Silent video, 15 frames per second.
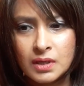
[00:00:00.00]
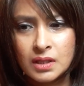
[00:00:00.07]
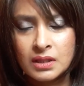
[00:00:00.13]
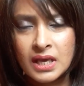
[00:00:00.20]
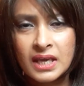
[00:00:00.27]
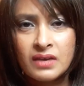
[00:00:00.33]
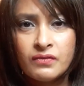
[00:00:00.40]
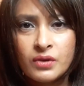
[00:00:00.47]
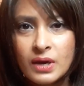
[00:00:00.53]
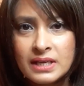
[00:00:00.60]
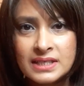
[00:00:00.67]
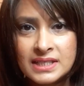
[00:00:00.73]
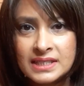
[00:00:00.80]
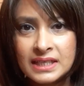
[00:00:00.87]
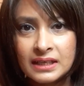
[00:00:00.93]
They give you
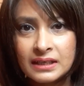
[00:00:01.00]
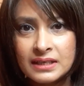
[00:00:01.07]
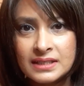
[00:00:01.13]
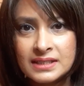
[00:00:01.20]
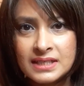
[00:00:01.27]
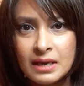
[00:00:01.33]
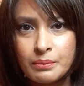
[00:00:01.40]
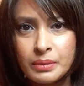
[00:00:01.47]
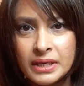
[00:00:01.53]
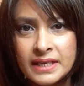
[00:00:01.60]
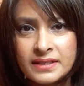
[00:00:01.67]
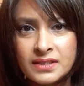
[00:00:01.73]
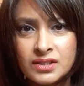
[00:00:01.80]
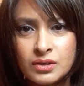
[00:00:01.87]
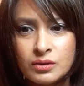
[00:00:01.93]
anti-sickness
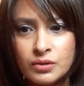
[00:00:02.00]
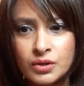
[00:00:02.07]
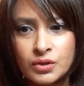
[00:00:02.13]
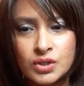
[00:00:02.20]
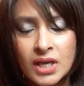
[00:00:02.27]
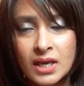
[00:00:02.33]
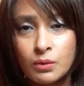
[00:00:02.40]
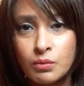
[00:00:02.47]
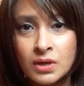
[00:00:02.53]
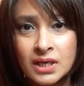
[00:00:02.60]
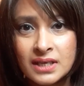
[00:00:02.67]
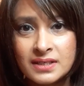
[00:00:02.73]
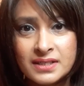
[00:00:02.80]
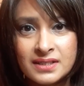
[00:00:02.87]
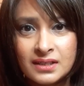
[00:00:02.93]
tablets. You take one
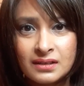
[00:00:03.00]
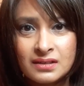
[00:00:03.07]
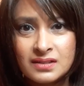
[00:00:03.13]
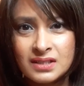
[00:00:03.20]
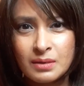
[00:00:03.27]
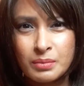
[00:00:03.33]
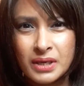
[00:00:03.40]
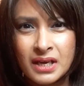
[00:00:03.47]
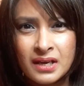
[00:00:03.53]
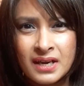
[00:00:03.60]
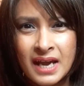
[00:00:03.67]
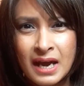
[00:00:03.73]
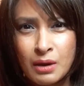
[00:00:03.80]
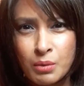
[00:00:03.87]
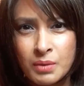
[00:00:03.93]
anti-sickness tablet an
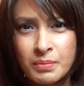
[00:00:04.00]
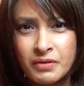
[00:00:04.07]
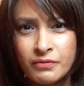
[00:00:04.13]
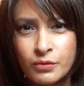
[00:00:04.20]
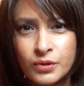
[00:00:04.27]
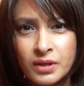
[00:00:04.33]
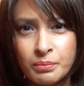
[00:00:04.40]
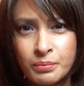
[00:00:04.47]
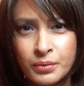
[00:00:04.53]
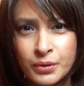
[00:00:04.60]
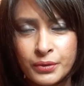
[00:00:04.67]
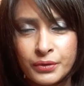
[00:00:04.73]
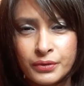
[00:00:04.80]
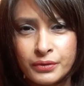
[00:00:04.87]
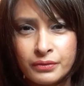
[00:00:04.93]
hour before they
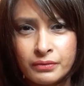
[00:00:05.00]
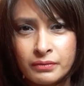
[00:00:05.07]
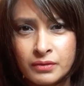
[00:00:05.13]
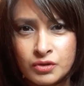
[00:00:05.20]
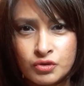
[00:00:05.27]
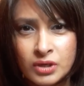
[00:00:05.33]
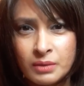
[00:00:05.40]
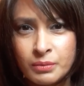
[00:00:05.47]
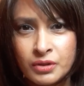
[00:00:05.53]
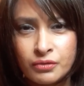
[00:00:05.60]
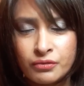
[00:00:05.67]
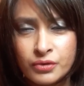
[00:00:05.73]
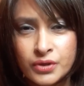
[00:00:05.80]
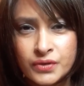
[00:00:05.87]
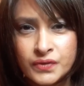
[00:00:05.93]
put the treatment
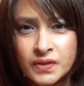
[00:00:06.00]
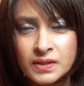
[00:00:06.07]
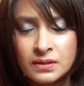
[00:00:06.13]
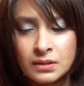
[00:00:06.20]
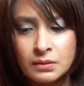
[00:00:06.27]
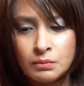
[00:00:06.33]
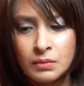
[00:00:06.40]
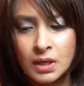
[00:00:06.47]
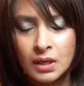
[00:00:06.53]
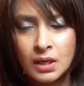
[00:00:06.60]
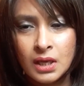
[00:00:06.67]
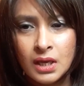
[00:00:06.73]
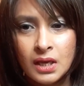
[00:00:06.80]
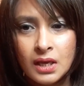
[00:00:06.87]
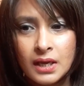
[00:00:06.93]
through your system,
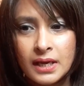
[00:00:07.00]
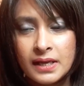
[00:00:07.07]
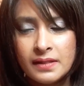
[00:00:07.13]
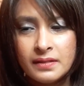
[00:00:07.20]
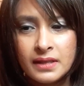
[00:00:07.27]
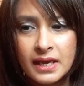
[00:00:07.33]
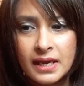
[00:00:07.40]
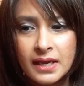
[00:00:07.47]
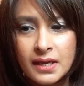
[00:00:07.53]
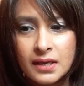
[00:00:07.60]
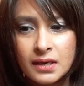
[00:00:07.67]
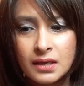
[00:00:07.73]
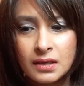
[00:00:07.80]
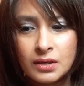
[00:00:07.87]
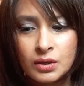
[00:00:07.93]
and
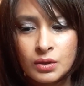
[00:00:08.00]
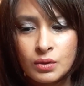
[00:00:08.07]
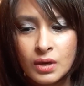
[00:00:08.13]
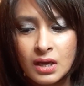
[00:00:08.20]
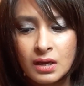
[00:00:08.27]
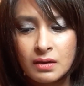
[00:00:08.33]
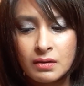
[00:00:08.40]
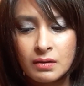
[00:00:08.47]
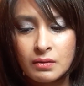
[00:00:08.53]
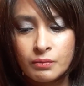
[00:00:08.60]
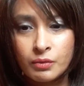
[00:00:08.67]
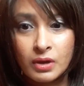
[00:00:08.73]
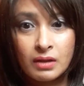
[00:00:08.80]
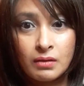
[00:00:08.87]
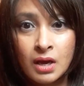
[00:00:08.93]
then you have,
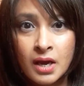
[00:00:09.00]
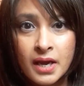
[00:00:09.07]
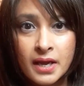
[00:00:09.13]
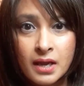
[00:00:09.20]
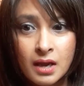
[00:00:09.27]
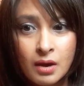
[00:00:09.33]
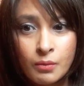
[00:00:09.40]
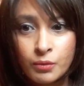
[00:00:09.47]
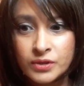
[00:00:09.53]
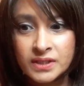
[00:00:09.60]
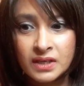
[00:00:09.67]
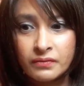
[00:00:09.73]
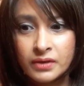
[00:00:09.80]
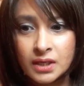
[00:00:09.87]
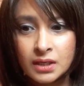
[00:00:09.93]
well, I was
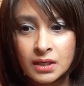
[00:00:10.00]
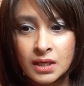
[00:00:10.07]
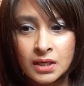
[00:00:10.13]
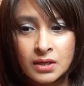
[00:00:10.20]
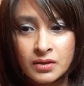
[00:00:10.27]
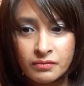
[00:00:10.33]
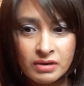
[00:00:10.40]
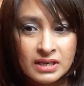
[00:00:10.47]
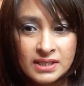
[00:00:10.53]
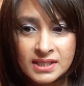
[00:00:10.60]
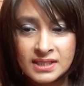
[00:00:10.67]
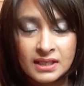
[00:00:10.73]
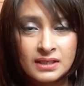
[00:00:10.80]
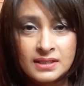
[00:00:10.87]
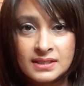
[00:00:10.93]
given another
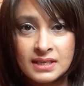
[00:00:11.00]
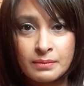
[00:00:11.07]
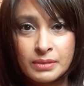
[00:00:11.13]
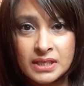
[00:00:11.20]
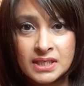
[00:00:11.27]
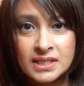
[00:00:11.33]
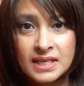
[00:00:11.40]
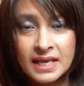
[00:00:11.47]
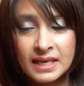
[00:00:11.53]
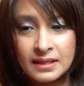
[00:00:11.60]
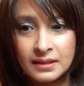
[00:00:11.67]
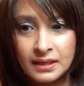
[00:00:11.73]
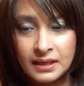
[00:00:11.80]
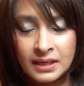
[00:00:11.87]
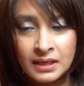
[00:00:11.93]
anti-sickness tablet to take in
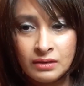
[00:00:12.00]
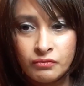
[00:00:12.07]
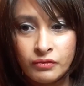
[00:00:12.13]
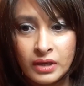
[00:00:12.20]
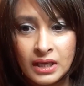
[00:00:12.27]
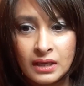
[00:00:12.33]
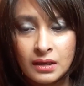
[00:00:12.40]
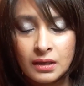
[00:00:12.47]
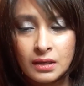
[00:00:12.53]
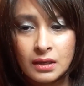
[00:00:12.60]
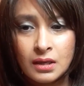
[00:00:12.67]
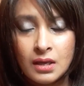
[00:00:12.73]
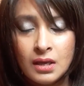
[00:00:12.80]
the evening,